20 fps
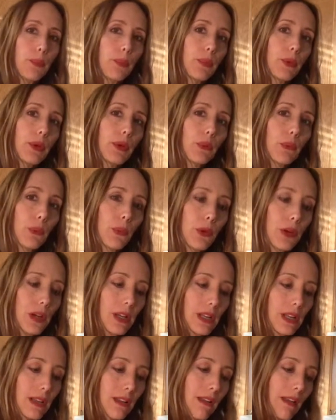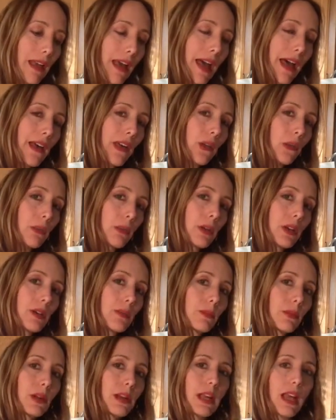But we're gonna help
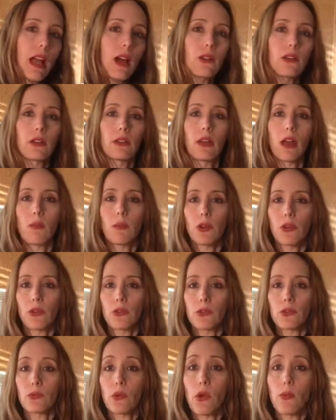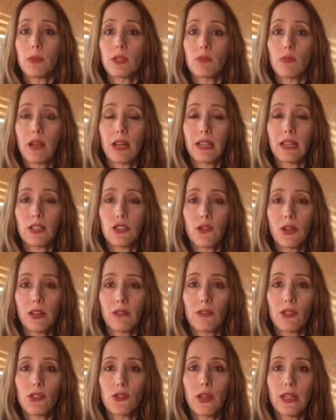bring out a lot more of those aromas by the trick
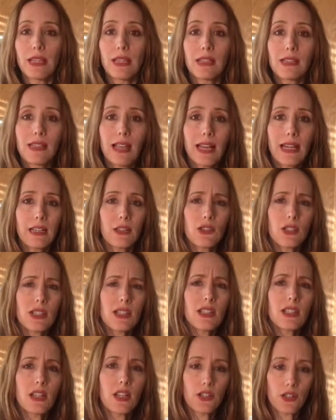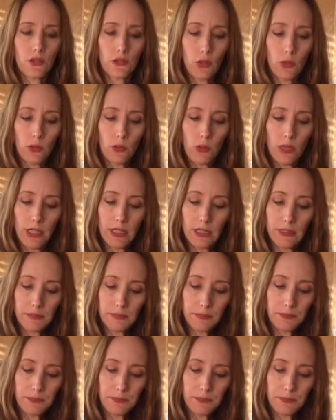of the trade, that is adding just a touch of cold water.